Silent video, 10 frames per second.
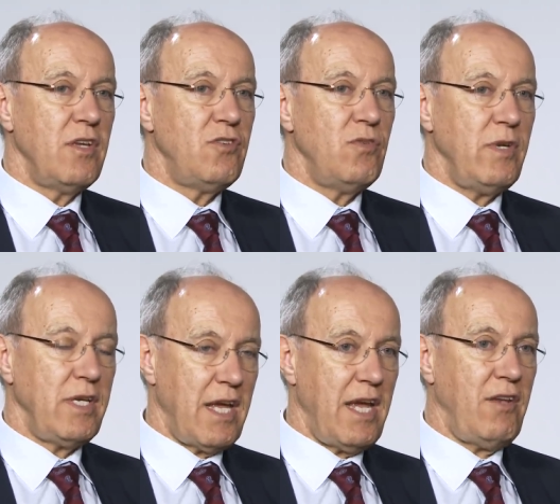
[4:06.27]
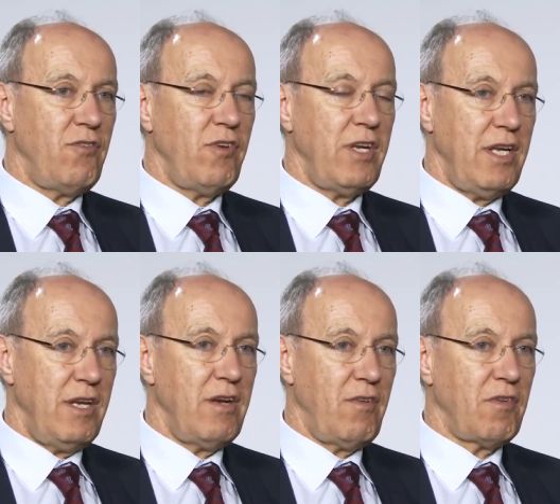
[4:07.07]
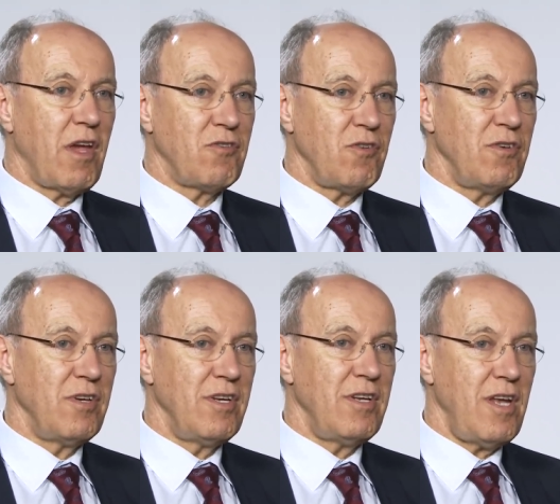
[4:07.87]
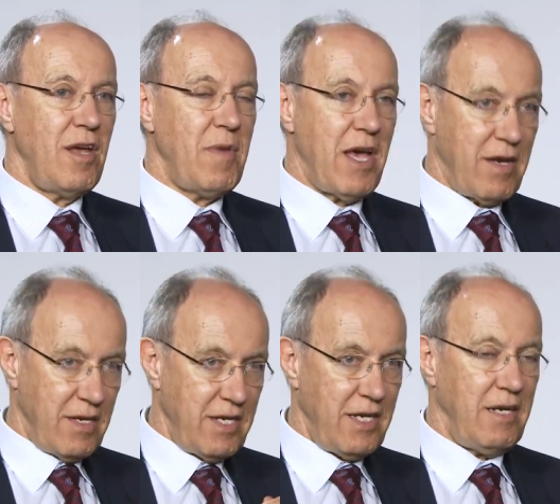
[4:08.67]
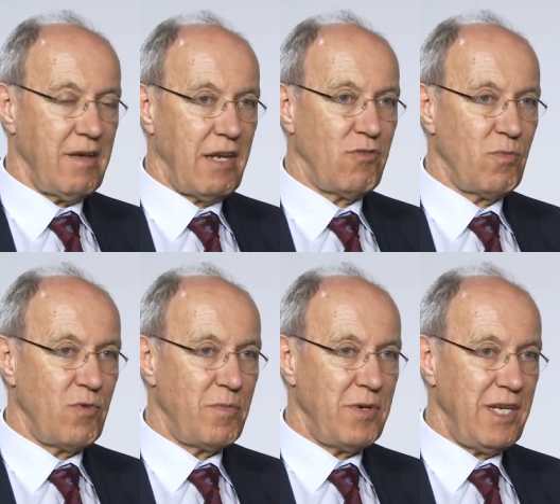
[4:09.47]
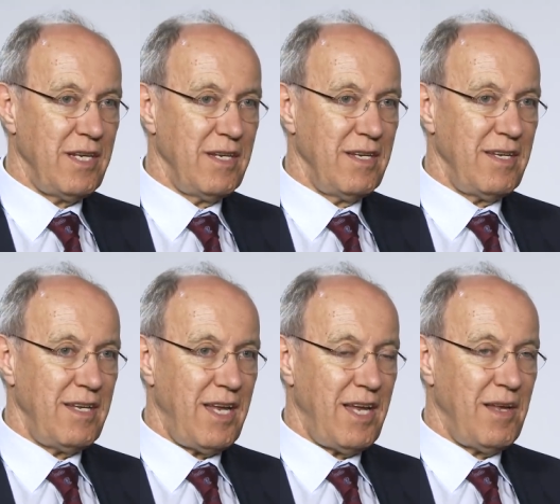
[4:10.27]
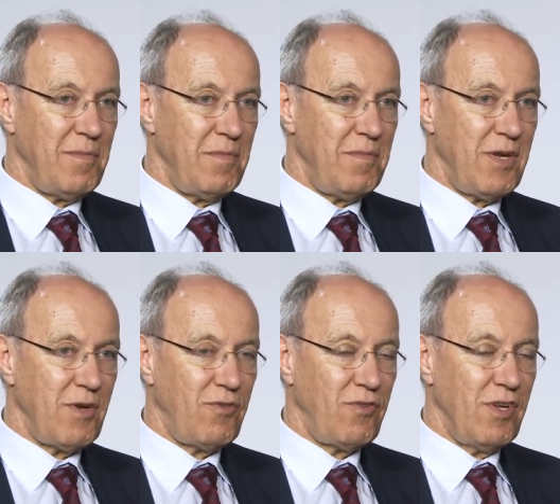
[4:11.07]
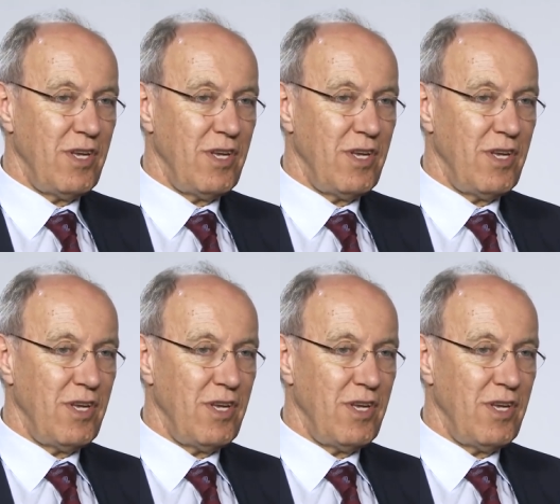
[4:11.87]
to engage in a discussion about intellectual property, um, because